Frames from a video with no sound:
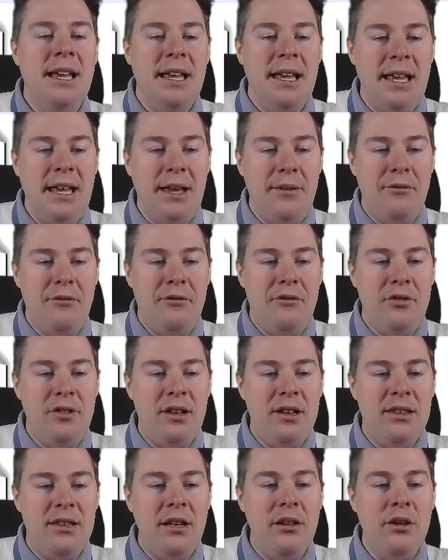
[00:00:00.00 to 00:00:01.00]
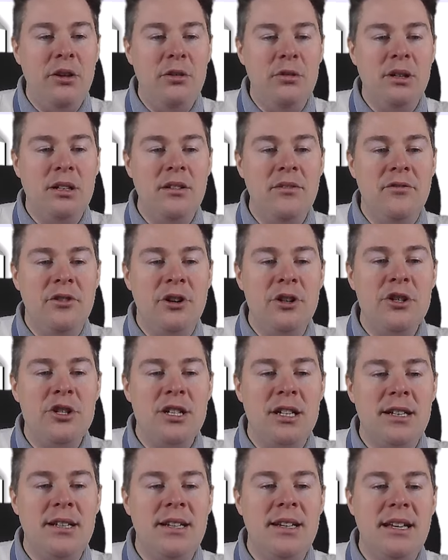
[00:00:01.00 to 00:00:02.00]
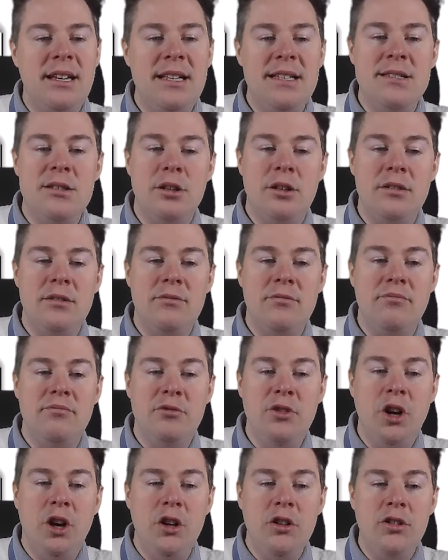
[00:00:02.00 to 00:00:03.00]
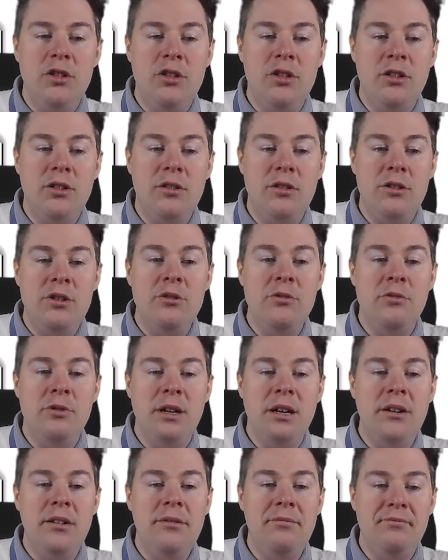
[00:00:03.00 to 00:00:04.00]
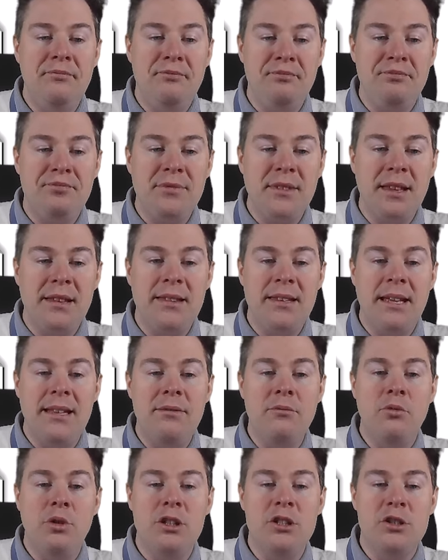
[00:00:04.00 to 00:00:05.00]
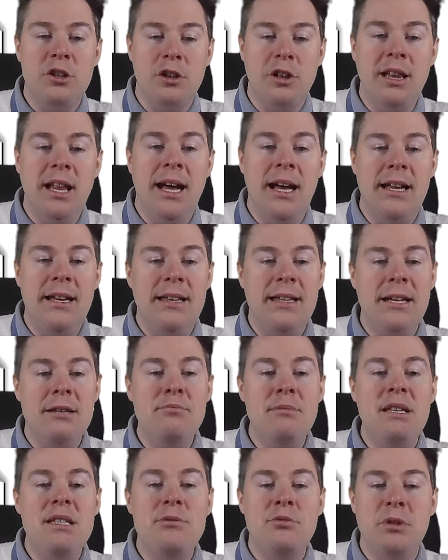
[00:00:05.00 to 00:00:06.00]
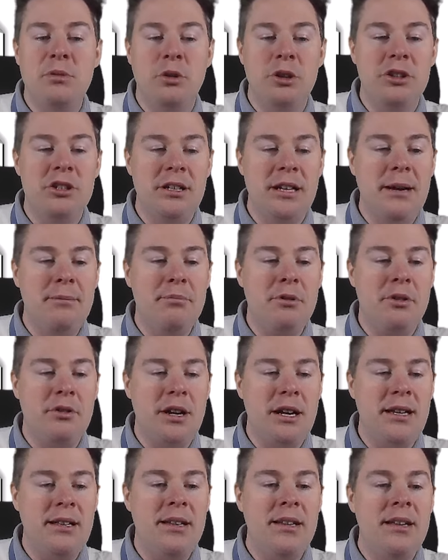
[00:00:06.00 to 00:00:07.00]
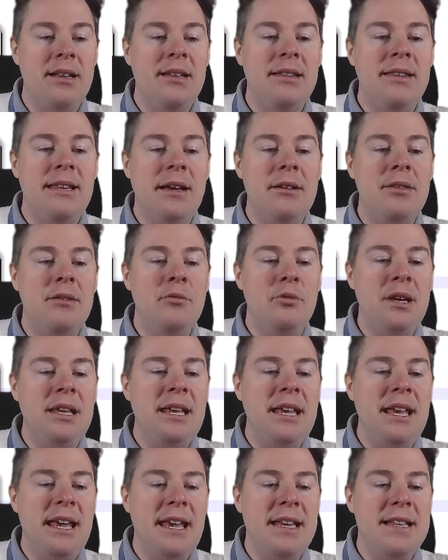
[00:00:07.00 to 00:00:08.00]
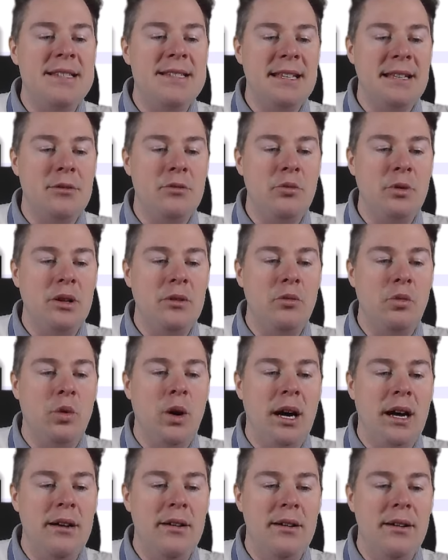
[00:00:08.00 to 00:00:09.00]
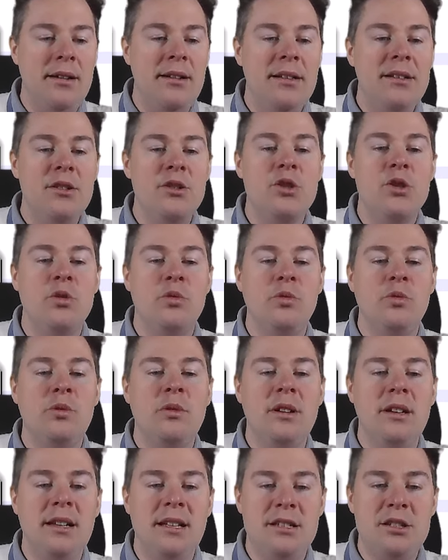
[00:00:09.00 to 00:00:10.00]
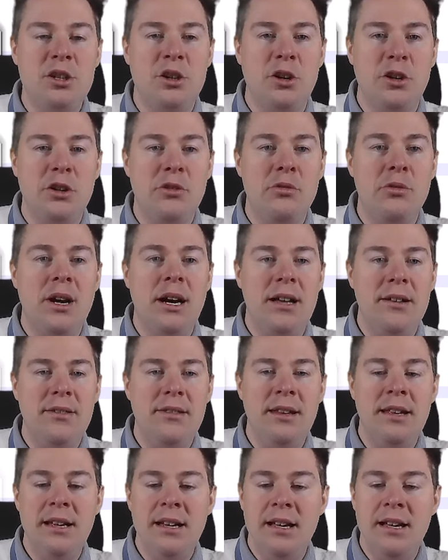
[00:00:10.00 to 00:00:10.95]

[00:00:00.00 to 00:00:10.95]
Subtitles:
If the local version is not newer than what's online, that means we want an upgrade. Then we exit with one, so it's gonna run.